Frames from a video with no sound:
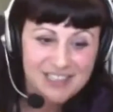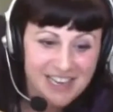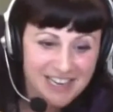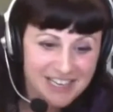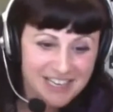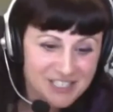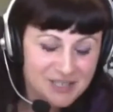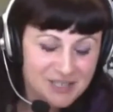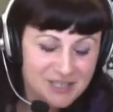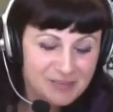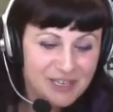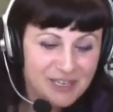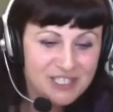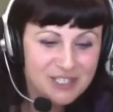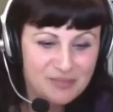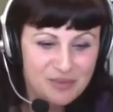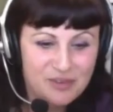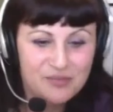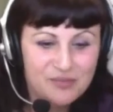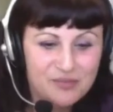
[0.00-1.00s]
and that actually makes
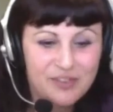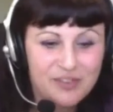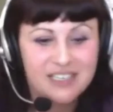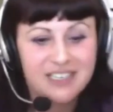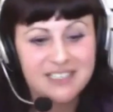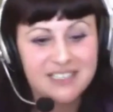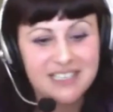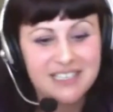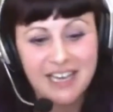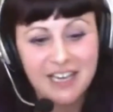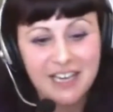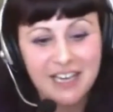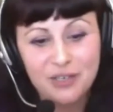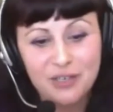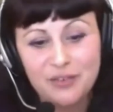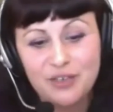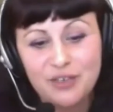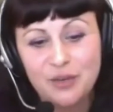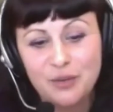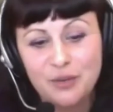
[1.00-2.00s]
it more fun because I don't even